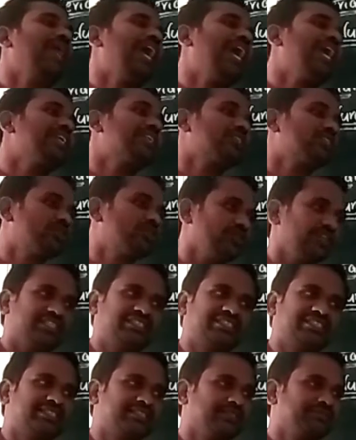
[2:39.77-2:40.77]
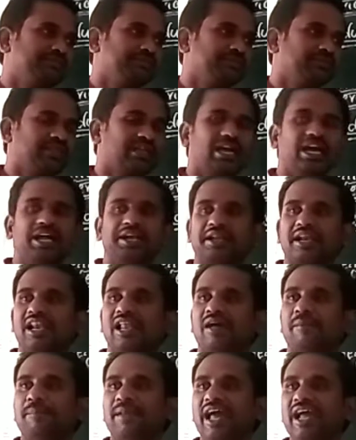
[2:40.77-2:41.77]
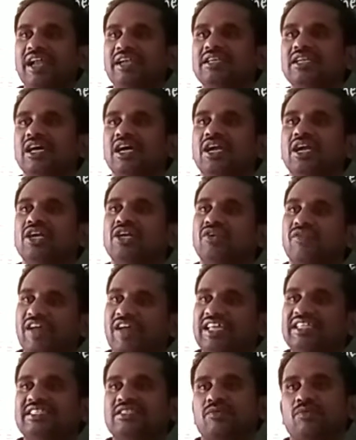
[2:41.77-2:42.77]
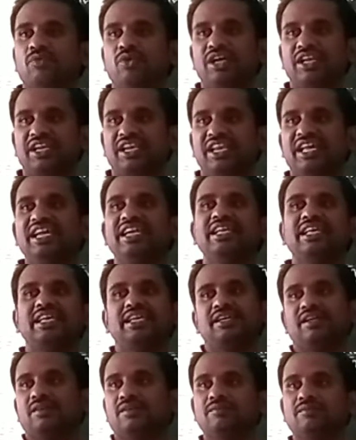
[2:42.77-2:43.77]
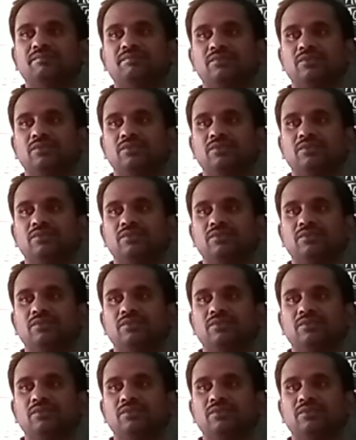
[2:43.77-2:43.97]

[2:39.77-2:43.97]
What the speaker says: plant twigs. Hydrilla plant twigs we need here.